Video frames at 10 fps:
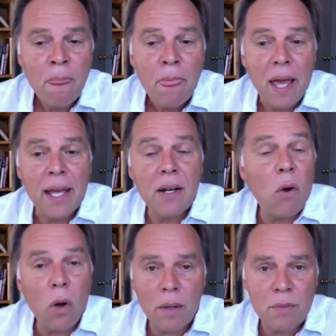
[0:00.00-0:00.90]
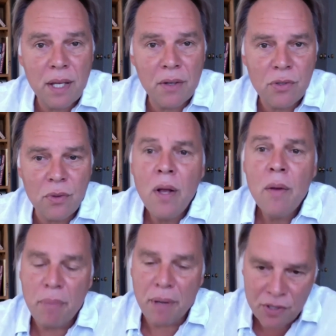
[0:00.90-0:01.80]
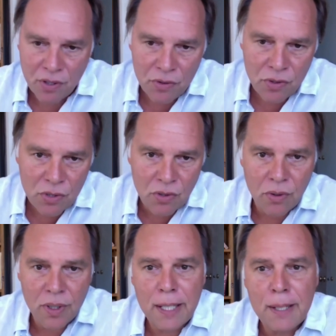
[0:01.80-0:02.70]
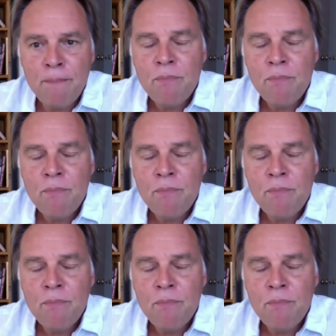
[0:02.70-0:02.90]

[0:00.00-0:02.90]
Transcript: And it all comes down to, based on the story,